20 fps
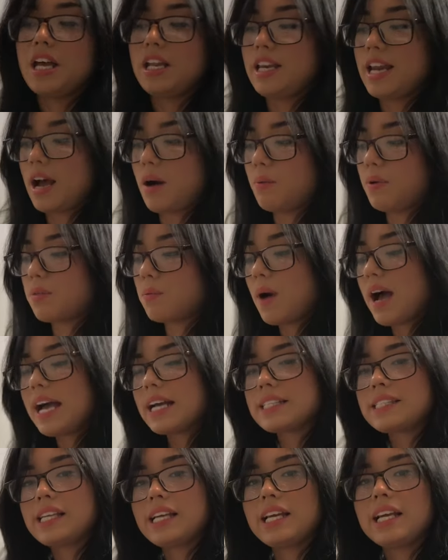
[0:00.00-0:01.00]
Now with
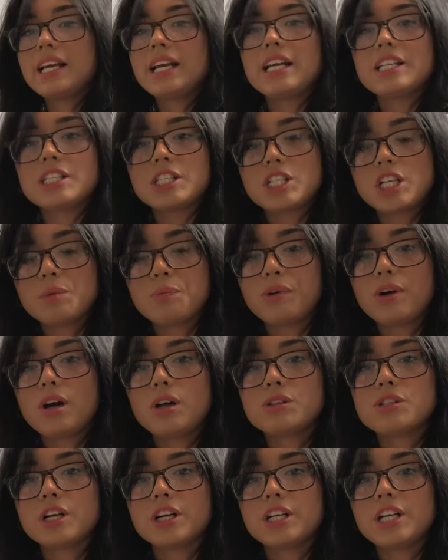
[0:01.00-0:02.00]
waxing, it's a cheaper
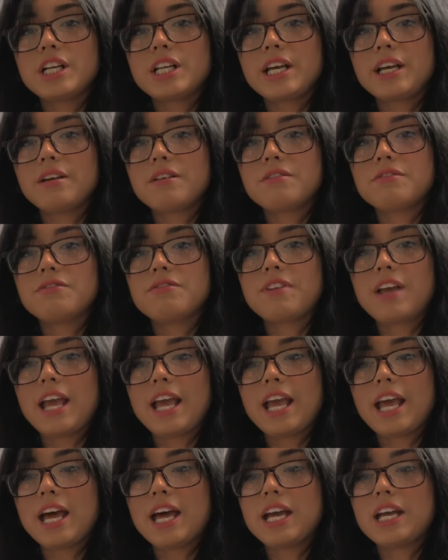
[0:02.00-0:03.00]
alternative
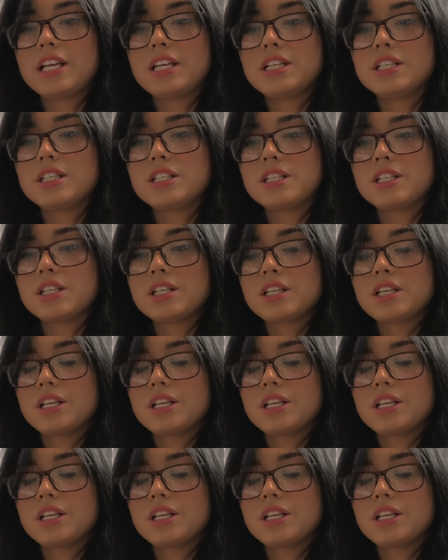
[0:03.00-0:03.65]
and